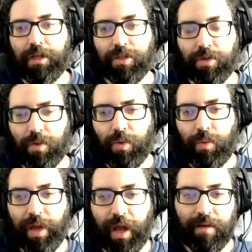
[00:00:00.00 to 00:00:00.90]
So
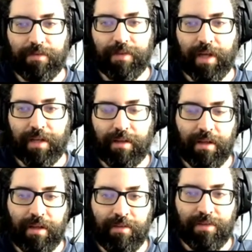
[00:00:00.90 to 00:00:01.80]
we have that
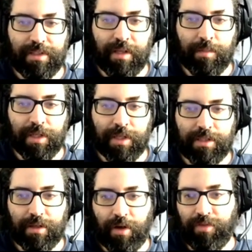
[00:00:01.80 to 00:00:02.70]
the inverse
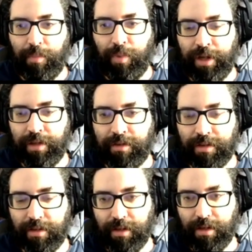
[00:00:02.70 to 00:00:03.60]
image of a point
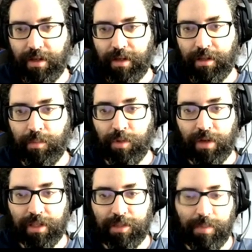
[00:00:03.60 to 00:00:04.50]
in the
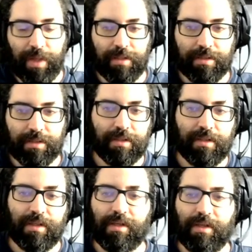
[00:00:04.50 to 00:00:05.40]
moduli space
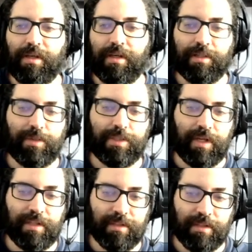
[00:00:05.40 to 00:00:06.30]
is
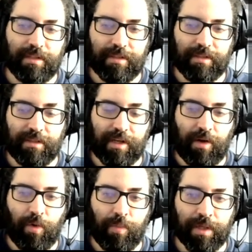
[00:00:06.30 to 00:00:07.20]
precisely the
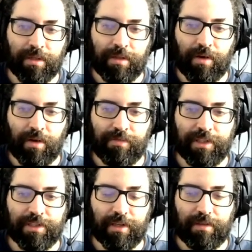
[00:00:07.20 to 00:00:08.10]
Jacobian of
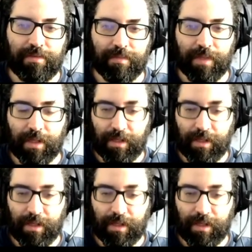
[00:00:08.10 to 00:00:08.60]
this curve.